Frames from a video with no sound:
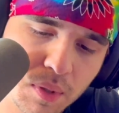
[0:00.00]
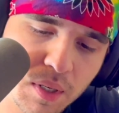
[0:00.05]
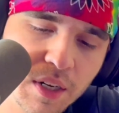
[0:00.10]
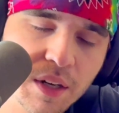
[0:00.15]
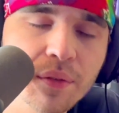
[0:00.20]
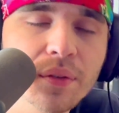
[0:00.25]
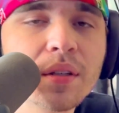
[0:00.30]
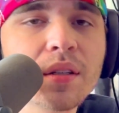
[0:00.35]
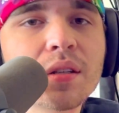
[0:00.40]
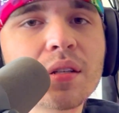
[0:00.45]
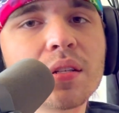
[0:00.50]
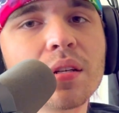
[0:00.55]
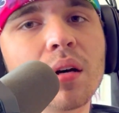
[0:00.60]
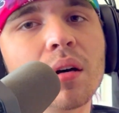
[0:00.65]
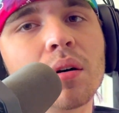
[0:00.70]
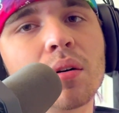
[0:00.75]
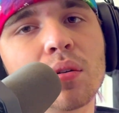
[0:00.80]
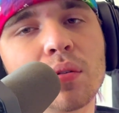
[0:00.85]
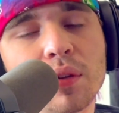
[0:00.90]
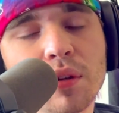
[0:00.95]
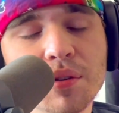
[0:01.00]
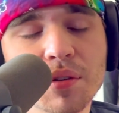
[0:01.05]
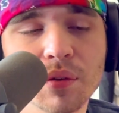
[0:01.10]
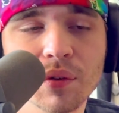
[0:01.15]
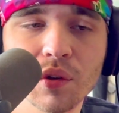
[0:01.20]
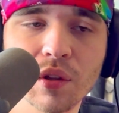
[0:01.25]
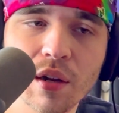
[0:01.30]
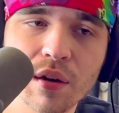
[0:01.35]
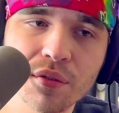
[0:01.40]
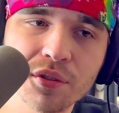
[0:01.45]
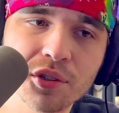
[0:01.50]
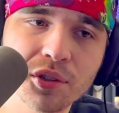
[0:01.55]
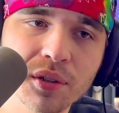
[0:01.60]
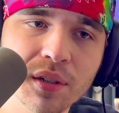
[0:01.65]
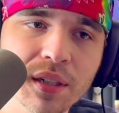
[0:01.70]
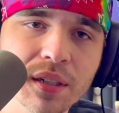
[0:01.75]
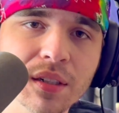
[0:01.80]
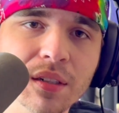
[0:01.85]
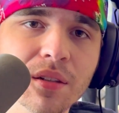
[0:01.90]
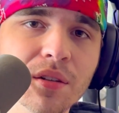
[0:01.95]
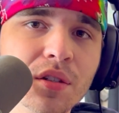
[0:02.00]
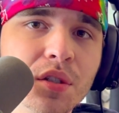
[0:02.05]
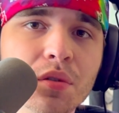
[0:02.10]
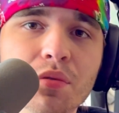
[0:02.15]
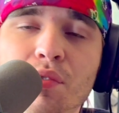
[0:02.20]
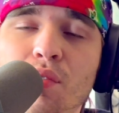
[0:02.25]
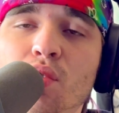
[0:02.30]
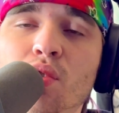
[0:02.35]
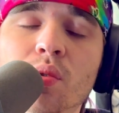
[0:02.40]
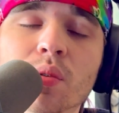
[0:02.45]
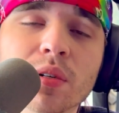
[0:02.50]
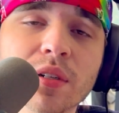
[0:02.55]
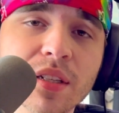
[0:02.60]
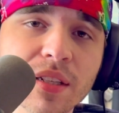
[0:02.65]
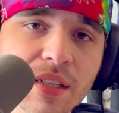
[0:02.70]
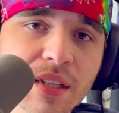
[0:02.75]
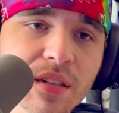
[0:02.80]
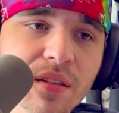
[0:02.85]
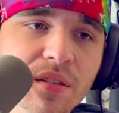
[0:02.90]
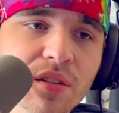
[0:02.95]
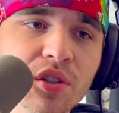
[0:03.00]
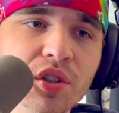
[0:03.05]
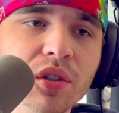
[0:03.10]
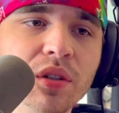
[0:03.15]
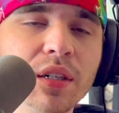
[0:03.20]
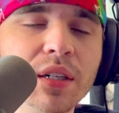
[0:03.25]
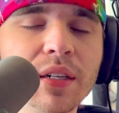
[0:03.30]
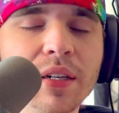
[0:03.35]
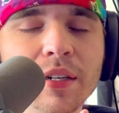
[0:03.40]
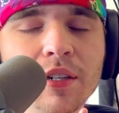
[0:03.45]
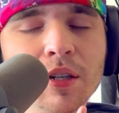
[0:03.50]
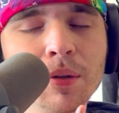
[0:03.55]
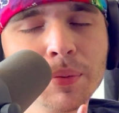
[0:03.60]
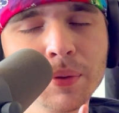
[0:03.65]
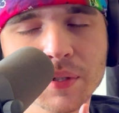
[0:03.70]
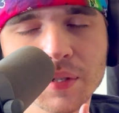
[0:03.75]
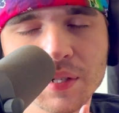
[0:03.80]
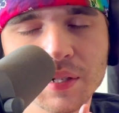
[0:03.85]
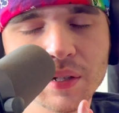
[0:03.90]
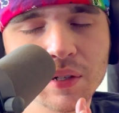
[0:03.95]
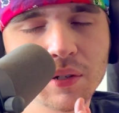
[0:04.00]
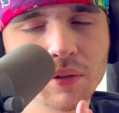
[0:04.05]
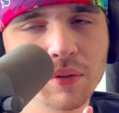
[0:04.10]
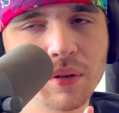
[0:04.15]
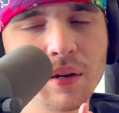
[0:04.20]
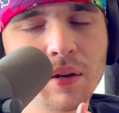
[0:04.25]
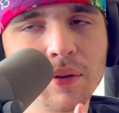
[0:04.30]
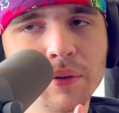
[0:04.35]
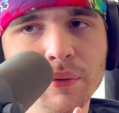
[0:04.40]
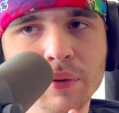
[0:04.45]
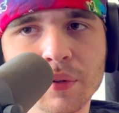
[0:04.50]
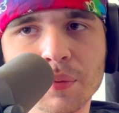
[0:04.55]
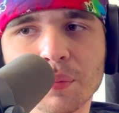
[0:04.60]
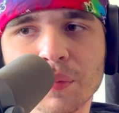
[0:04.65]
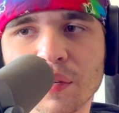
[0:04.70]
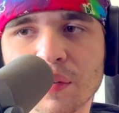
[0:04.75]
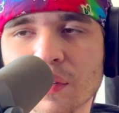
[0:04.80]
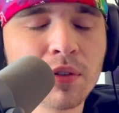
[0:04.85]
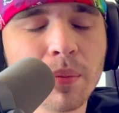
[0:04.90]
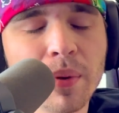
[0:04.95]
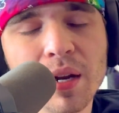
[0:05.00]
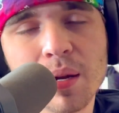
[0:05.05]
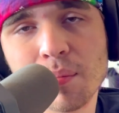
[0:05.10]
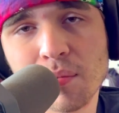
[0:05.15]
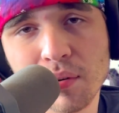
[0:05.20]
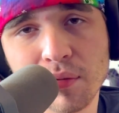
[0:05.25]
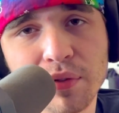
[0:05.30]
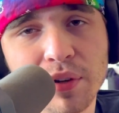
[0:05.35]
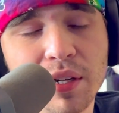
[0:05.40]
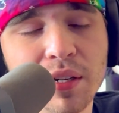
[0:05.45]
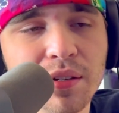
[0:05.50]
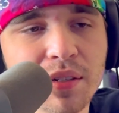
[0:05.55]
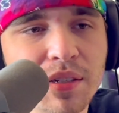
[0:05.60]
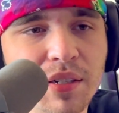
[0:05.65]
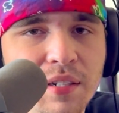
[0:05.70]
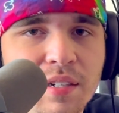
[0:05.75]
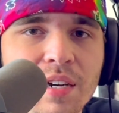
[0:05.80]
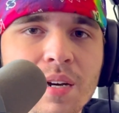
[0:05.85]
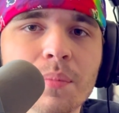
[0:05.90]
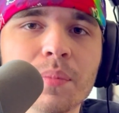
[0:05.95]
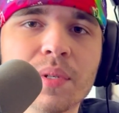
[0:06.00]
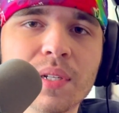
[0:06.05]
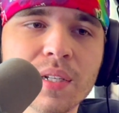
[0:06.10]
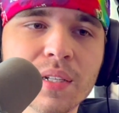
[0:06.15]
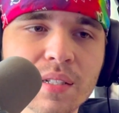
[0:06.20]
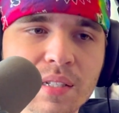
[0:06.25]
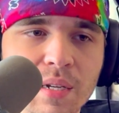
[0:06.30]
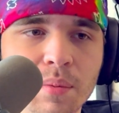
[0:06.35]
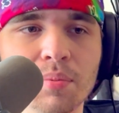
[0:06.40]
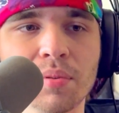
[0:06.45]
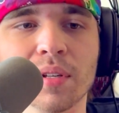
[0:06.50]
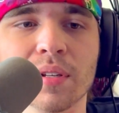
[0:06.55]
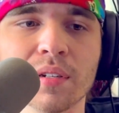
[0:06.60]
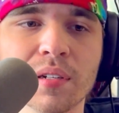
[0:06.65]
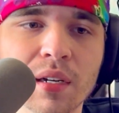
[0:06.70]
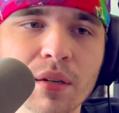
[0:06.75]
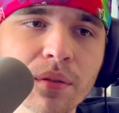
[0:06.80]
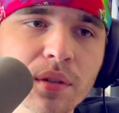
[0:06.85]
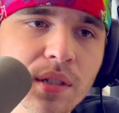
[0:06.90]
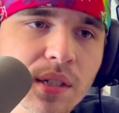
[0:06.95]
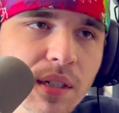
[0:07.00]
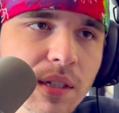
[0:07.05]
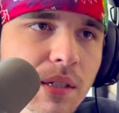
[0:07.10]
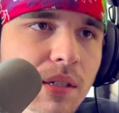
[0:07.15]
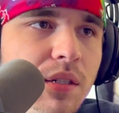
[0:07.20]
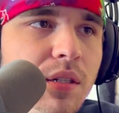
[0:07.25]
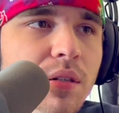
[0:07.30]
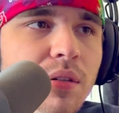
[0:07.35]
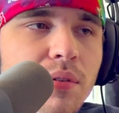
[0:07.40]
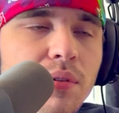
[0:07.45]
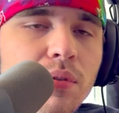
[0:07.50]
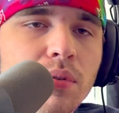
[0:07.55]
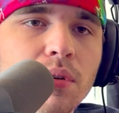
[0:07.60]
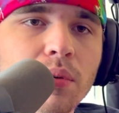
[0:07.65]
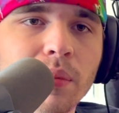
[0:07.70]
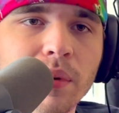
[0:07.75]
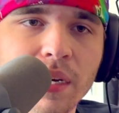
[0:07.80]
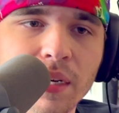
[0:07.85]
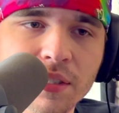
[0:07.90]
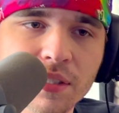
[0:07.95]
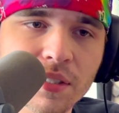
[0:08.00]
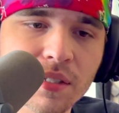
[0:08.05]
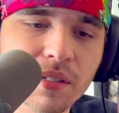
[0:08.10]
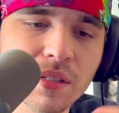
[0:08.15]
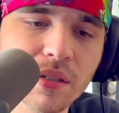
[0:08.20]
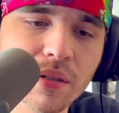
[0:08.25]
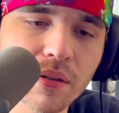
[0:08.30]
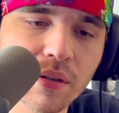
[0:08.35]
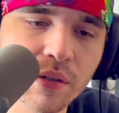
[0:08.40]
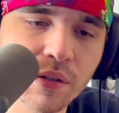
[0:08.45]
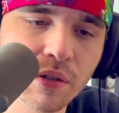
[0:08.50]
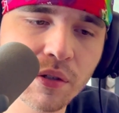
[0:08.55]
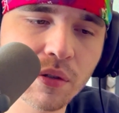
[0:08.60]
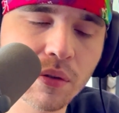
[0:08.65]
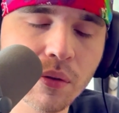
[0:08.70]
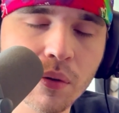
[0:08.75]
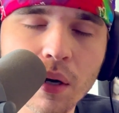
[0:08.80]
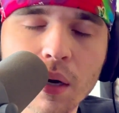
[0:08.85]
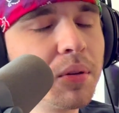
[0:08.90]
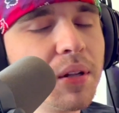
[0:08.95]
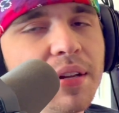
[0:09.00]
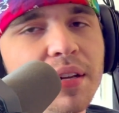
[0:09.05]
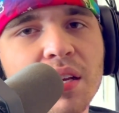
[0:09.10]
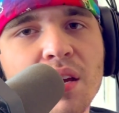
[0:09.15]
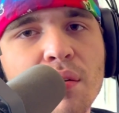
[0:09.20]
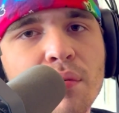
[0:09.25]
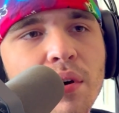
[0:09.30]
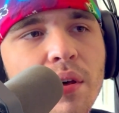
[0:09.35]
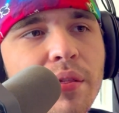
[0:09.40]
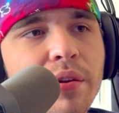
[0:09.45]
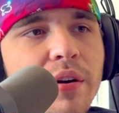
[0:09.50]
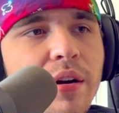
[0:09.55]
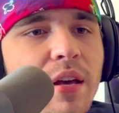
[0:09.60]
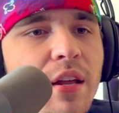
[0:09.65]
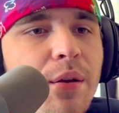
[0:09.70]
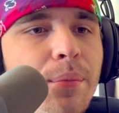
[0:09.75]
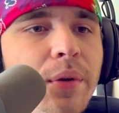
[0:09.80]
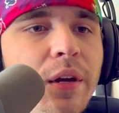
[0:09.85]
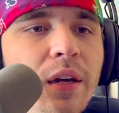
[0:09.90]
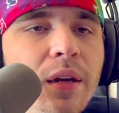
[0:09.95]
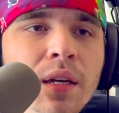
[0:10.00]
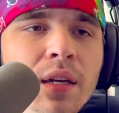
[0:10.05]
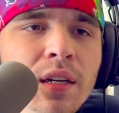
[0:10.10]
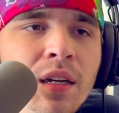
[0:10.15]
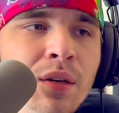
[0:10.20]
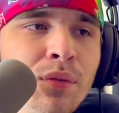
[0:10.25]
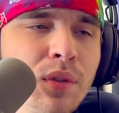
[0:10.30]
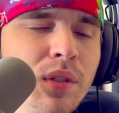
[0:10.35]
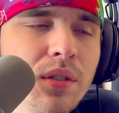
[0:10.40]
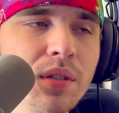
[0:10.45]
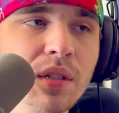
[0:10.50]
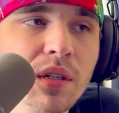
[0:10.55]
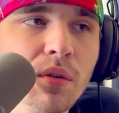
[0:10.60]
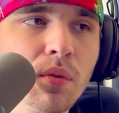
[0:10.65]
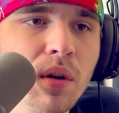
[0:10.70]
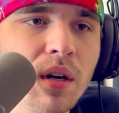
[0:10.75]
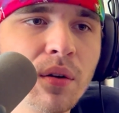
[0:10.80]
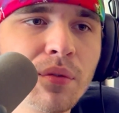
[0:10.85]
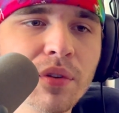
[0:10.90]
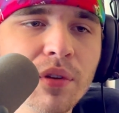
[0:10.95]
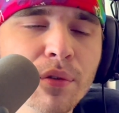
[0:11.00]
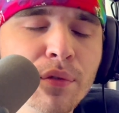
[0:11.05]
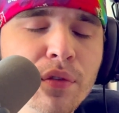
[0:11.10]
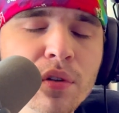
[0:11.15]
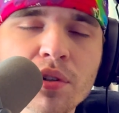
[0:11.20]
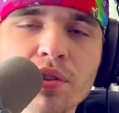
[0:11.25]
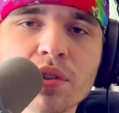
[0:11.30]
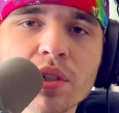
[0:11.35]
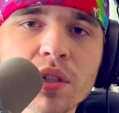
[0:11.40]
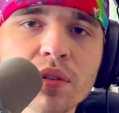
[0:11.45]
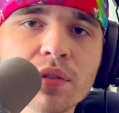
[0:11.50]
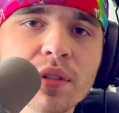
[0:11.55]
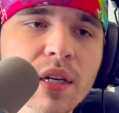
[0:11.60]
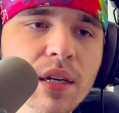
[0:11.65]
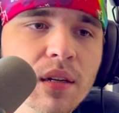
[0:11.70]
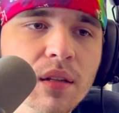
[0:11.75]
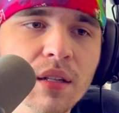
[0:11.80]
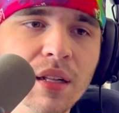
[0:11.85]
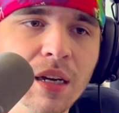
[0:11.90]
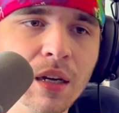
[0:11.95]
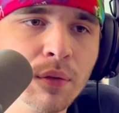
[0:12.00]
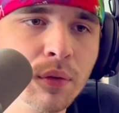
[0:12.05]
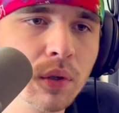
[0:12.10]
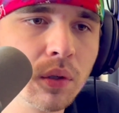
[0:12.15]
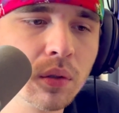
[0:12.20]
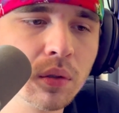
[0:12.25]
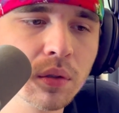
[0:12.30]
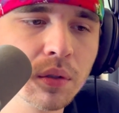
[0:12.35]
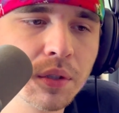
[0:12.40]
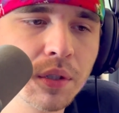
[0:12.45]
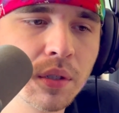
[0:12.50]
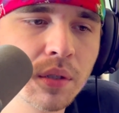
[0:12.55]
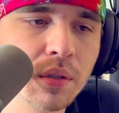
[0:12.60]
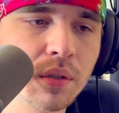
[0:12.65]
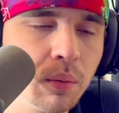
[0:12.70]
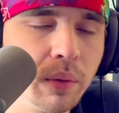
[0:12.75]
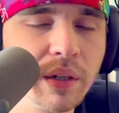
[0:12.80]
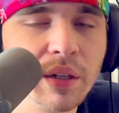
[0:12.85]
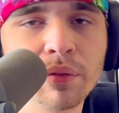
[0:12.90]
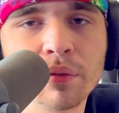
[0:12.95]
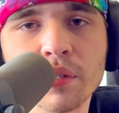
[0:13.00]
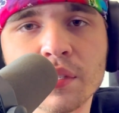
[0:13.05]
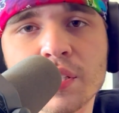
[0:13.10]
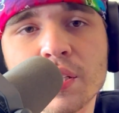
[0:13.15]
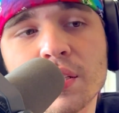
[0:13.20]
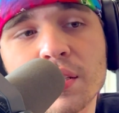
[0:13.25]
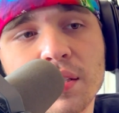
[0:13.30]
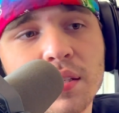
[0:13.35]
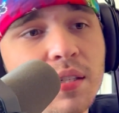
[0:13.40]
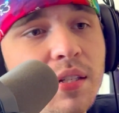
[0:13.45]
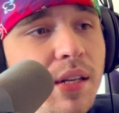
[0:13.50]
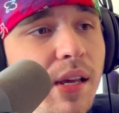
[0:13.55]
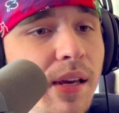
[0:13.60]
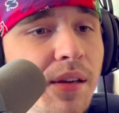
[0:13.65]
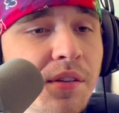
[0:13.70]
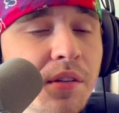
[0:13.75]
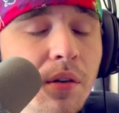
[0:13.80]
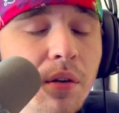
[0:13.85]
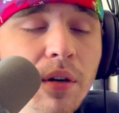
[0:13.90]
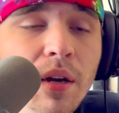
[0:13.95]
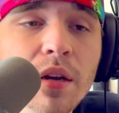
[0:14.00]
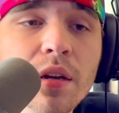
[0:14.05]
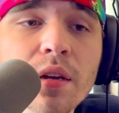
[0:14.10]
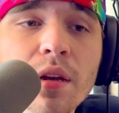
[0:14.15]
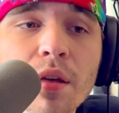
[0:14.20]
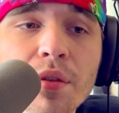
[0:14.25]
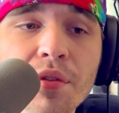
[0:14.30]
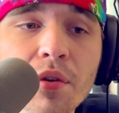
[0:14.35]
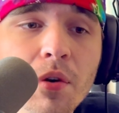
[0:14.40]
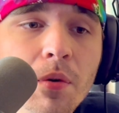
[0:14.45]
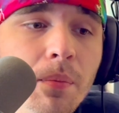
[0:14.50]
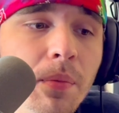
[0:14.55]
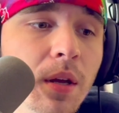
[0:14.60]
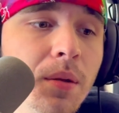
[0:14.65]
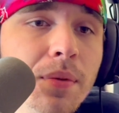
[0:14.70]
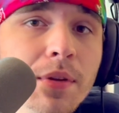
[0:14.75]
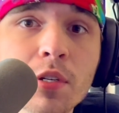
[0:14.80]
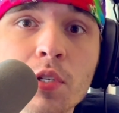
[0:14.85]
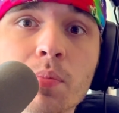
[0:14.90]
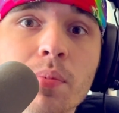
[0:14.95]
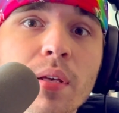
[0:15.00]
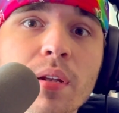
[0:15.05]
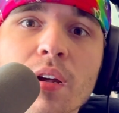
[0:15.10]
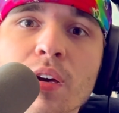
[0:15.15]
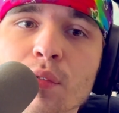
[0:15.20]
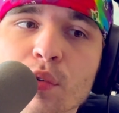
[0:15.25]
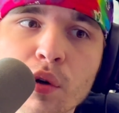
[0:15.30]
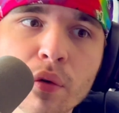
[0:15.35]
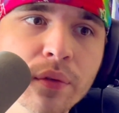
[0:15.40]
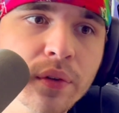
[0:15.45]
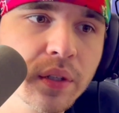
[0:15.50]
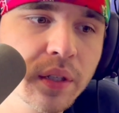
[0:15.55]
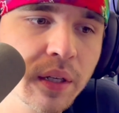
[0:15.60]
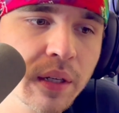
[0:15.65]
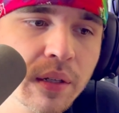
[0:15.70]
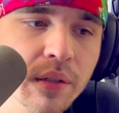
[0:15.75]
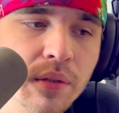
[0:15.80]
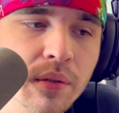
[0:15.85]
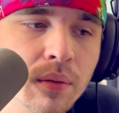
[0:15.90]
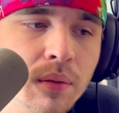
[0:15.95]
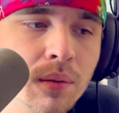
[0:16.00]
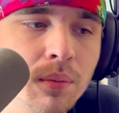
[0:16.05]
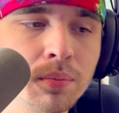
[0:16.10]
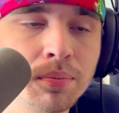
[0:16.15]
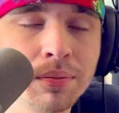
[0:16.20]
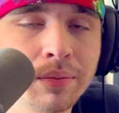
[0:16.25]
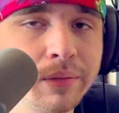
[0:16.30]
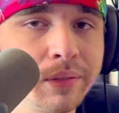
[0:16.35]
But even so, those of you that have joined and those of you who will continue to join, I hope you'll stick around with me for many more videos to come, because I plan to obviously continue doing reaction series to plenty of other anime, and obviously whatever the future of Date A Live holds, whenever Season 6 or any other, maybe spin-off OVAs, or